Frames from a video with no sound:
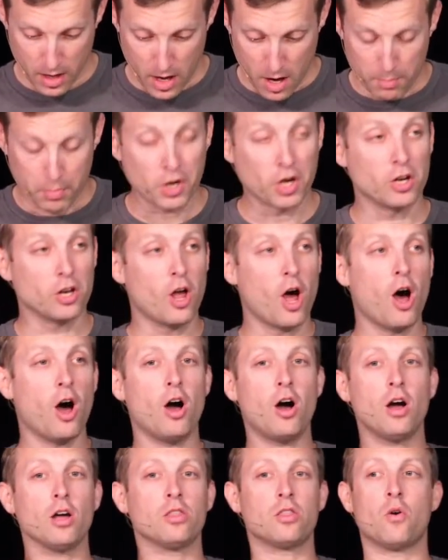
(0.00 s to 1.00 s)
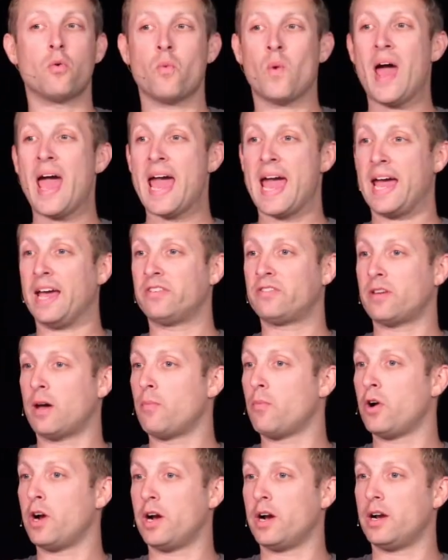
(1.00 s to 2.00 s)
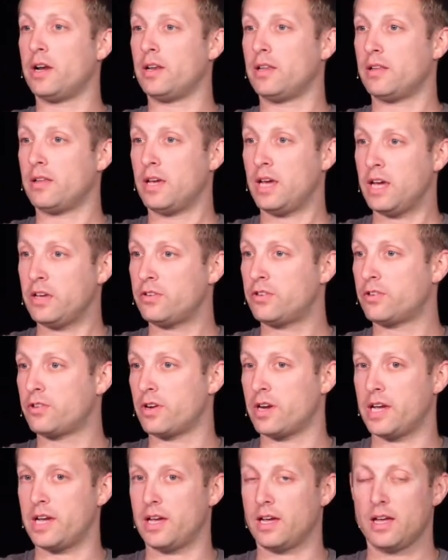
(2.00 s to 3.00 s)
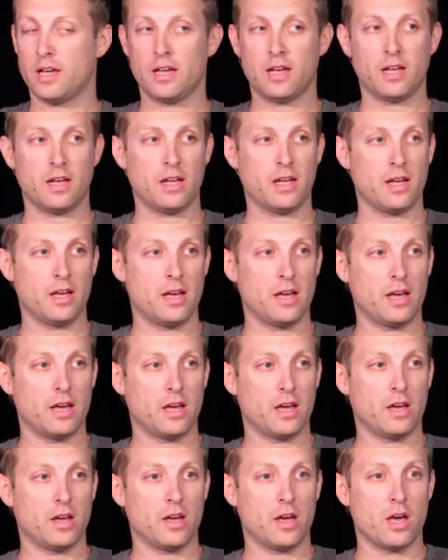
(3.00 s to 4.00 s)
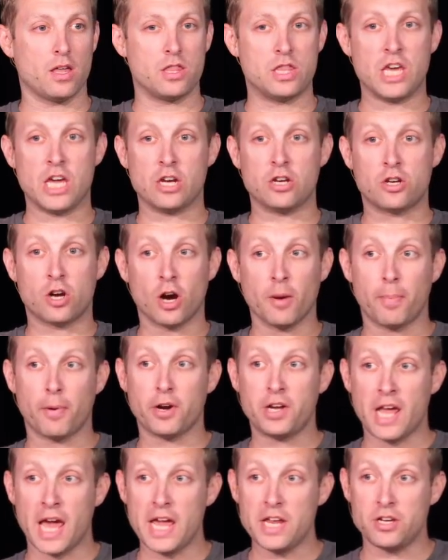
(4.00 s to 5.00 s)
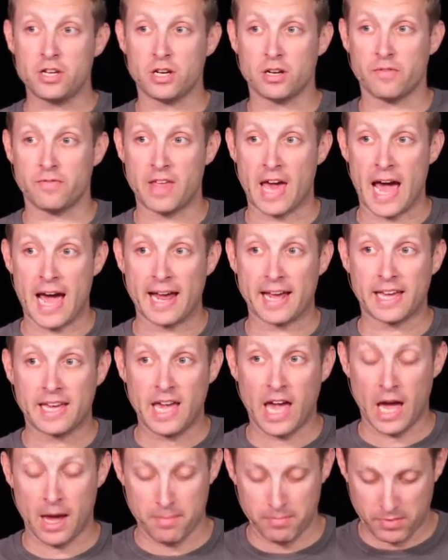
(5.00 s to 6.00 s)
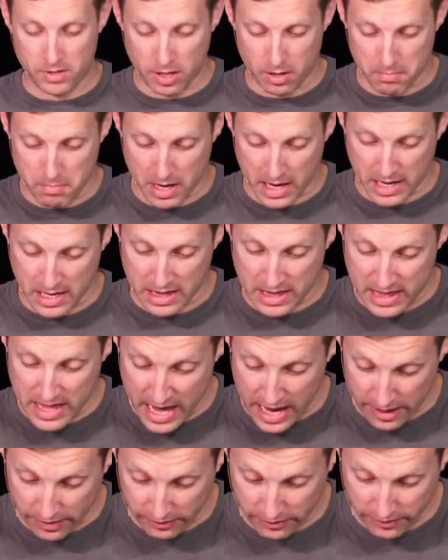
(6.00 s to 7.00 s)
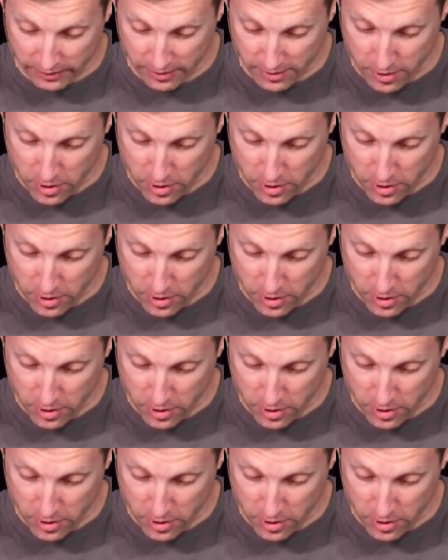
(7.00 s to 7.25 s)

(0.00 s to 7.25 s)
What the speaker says: But along the way, somewhere in history, the interpretation of that came to mean this.